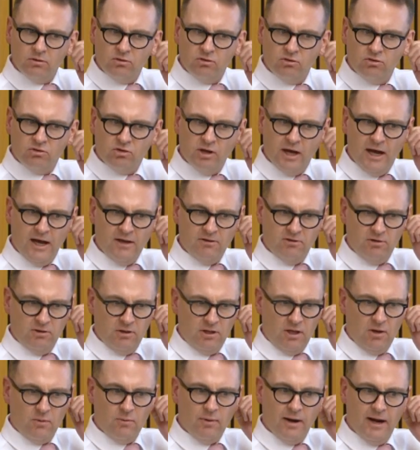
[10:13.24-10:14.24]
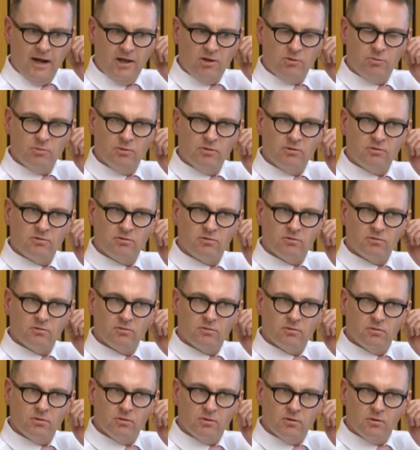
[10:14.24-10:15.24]
changing the arrangements
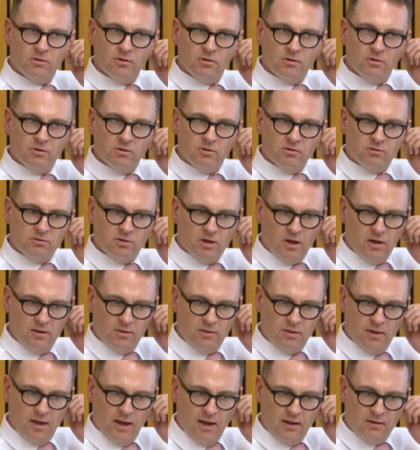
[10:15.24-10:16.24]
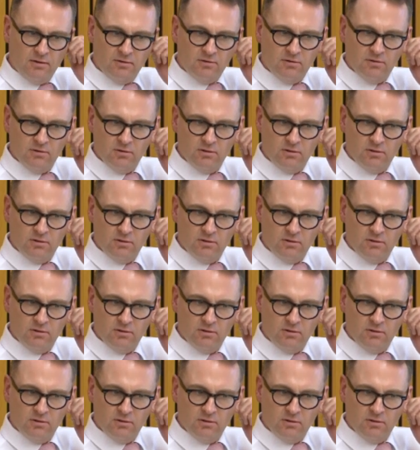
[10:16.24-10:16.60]
so that